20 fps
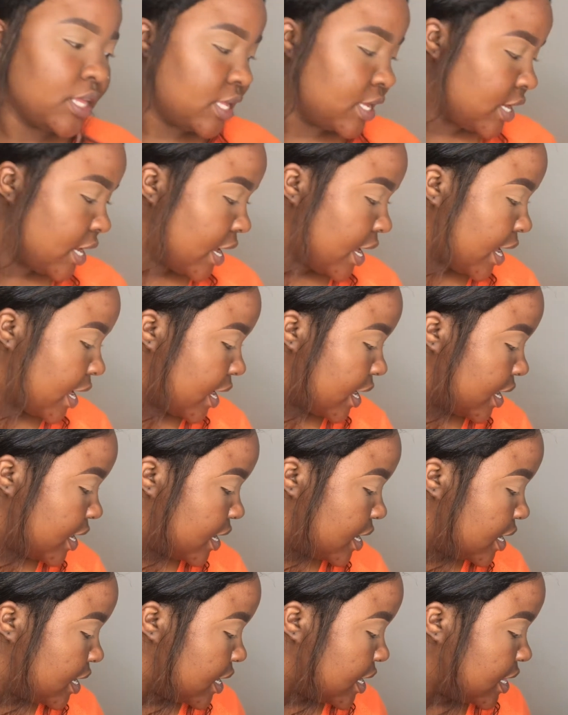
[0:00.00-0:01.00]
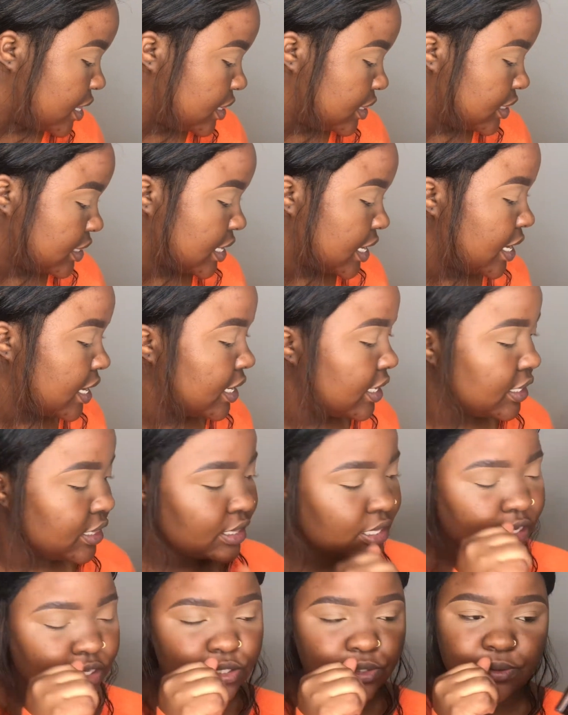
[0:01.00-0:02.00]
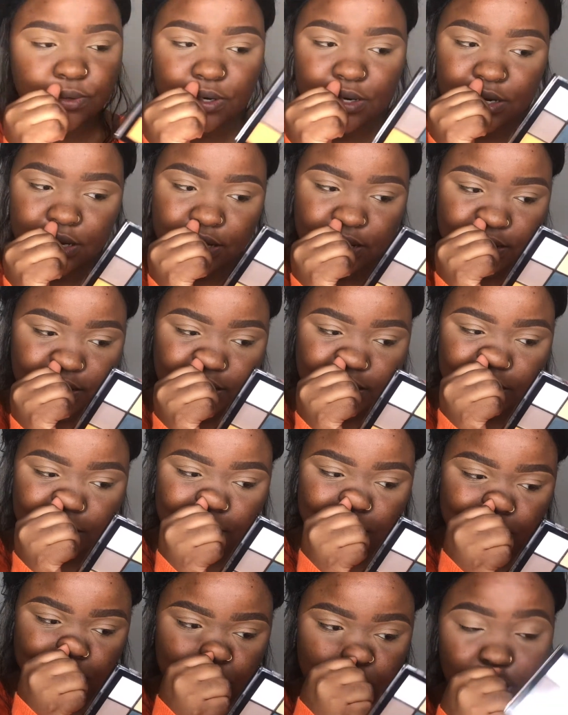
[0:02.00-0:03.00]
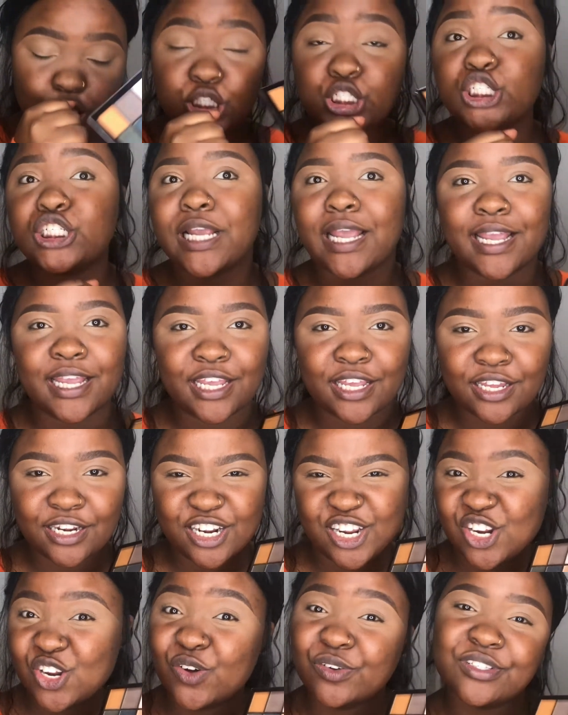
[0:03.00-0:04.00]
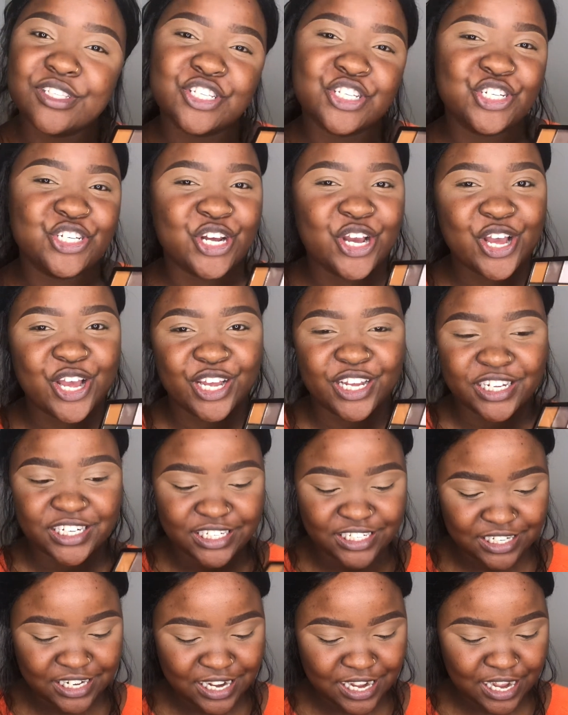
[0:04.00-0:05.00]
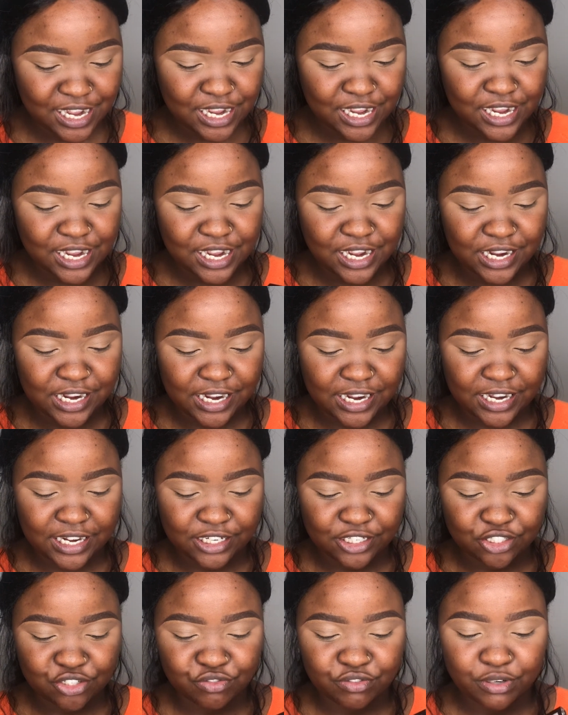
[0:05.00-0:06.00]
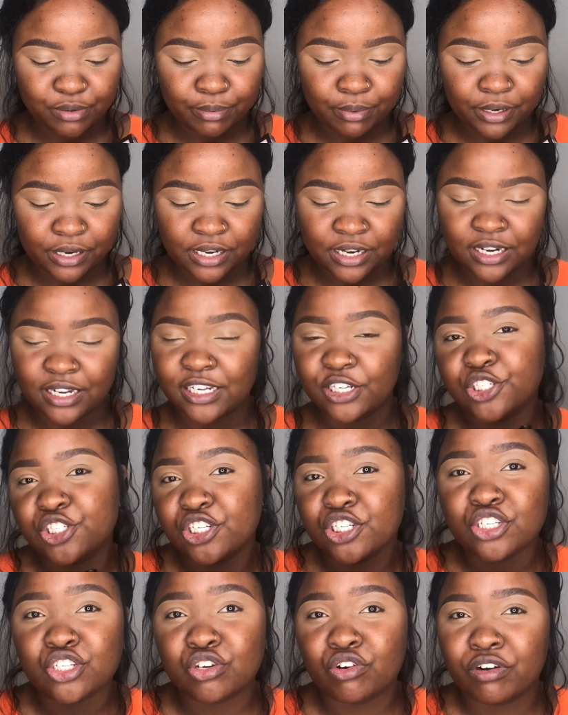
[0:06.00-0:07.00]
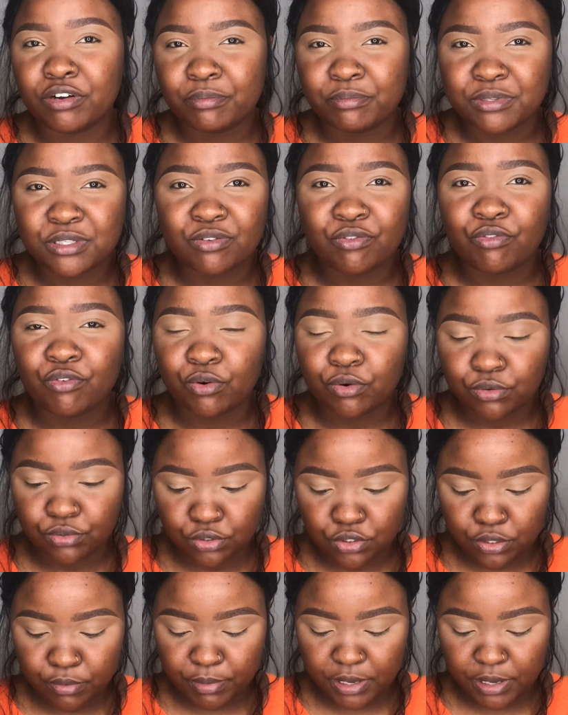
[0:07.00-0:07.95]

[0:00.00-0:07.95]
Yeah, and then this one is Shaken and Not Stirred, and it's really pretty. It just screams fall to